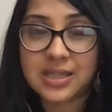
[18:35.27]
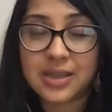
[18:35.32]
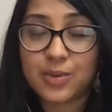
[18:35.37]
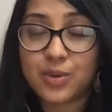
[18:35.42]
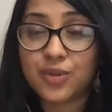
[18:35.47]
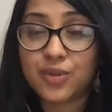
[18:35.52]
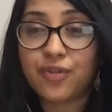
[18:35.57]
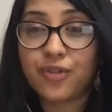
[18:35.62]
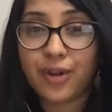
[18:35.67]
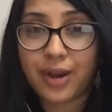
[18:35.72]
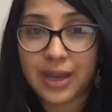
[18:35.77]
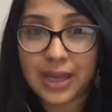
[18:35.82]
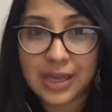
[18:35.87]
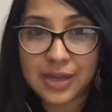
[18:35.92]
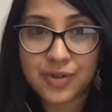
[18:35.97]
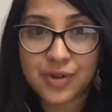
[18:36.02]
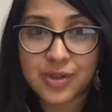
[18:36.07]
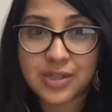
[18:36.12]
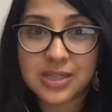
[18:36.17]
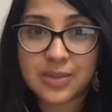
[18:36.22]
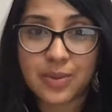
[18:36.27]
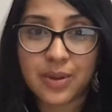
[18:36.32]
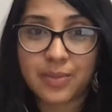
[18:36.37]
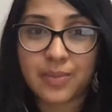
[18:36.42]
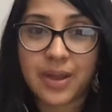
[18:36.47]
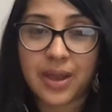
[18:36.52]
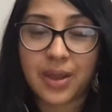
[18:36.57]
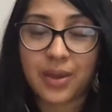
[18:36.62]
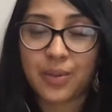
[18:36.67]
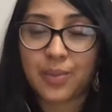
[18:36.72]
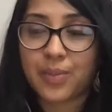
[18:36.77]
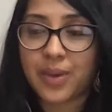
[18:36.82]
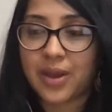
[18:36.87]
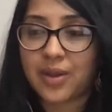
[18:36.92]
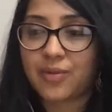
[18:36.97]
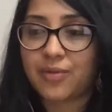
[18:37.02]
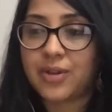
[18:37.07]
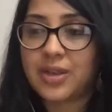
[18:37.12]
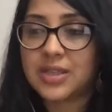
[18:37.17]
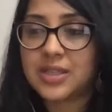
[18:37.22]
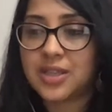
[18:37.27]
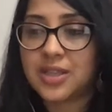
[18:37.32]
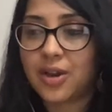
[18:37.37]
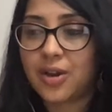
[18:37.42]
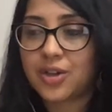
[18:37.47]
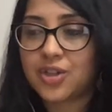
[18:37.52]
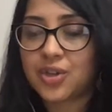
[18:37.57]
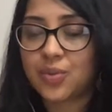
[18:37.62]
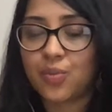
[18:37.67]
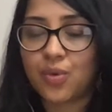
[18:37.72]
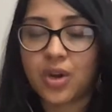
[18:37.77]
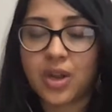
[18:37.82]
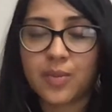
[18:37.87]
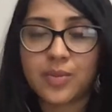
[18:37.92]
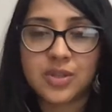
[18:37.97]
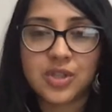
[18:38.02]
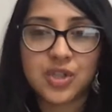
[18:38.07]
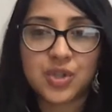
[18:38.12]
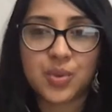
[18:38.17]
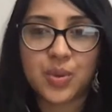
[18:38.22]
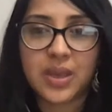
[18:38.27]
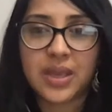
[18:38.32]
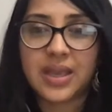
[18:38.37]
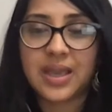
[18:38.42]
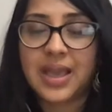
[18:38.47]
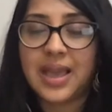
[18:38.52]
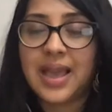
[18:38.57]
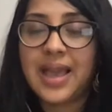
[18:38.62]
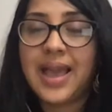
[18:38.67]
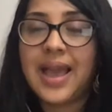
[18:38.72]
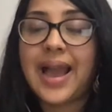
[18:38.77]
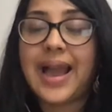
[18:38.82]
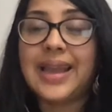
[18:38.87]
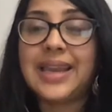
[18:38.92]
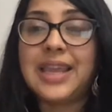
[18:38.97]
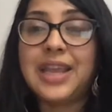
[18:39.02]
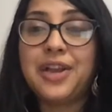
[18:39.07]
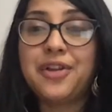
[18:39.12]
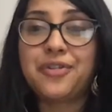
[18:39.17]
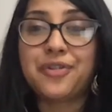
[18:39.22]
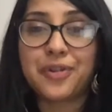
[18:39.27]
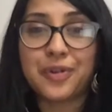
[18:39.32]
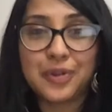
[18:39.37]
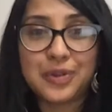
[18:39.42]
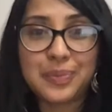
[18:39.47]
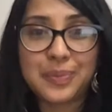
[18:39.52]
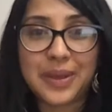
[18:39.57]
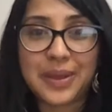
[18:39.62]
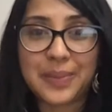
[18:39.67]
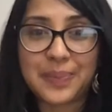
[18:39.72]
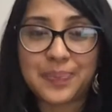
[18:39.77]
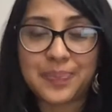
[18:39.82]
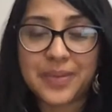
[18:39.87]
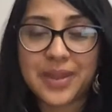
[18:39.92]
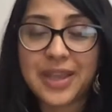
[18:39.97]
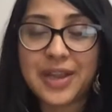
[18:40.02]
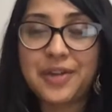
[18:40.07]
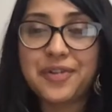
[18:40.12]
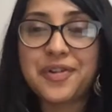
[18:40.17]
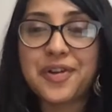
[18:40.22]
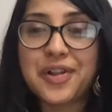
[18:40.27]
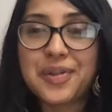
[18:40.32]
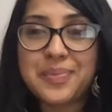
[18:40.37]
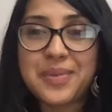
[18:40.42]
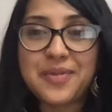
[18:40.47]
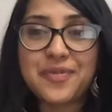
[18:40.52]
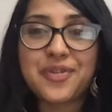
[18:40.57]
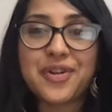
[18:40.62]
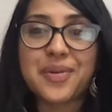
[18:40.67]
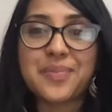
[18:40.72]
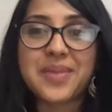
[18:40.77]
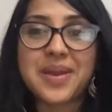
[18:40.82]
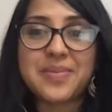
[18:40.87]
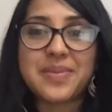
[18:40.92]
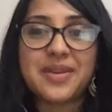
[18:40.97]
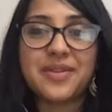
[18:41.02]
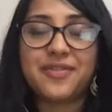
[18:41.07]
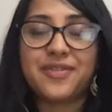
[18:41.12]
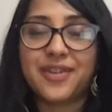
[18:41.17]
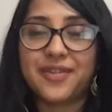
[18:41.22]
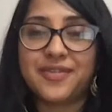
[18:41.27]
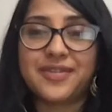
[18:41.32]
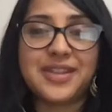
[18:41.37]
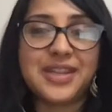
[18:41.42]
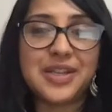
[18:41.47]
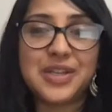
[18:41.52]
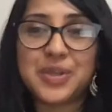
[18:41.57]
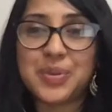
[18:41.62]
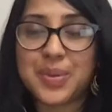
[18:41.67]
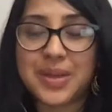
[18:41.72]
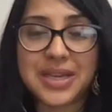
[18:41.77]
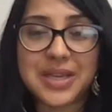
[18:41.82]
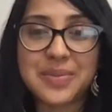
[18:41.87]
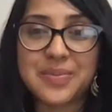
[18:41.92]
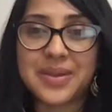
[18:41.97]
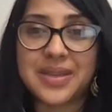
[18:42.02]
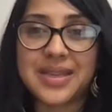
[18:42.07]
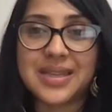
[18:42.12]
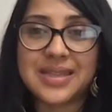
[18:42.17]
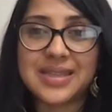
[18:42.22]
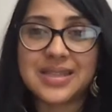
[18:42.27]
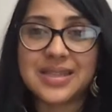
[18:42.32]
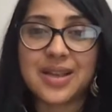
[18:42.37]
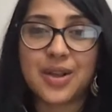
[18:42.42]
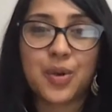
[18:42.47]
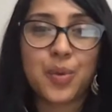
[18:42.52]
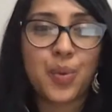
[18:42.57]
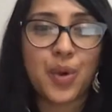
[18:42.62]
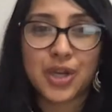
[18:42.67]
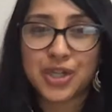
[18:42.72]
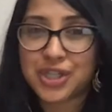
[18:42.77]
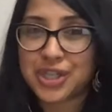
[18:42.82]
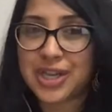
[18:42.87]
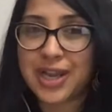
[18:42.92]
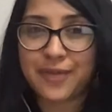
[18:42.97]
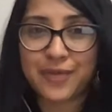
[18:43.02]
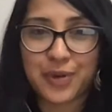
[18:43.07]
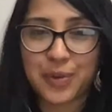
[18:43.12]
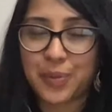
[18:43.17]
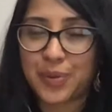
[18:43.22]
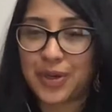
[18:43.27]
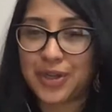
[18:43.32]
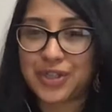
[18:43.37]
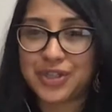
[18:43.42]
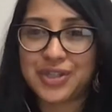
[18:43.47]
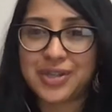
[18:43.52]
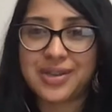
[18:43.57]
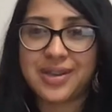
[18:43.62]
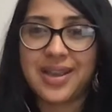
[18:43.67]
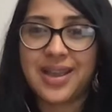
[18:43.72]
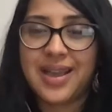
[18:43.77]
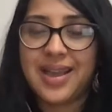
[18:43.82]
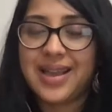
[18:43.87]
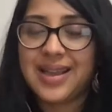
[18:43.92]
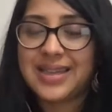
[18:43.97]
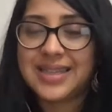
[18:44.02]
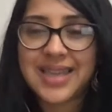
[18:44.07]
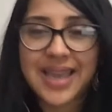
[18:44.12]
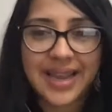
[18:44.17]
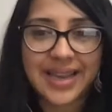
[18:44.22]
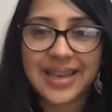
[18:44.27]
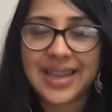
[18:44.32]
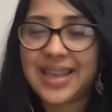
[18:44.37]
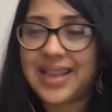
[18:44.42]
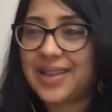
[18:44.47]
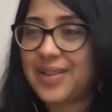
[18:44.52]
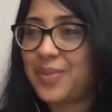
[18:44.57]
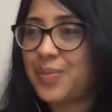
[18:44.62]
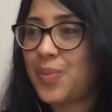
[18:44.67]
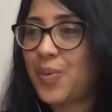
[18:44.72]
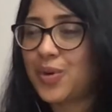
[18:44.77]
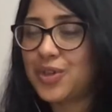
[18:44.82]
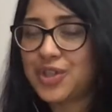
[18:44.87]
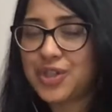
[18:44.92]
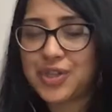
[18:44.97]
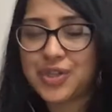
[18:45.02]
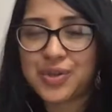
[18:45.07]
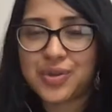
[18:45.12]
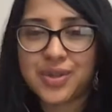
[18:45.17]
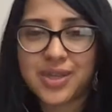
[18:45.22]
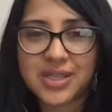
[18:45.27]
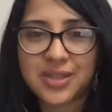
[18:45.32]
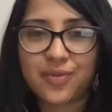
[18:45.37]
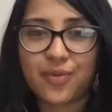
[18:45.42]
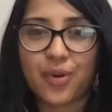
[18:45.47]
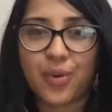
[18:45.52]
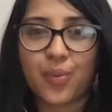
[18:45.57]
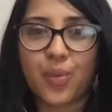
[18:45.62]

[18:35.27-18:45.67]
He was very interested about my research and what I was doing, and he grilled me. He grilled me for maybe 15, 20 minutes, question after question, technique, what do you do this for?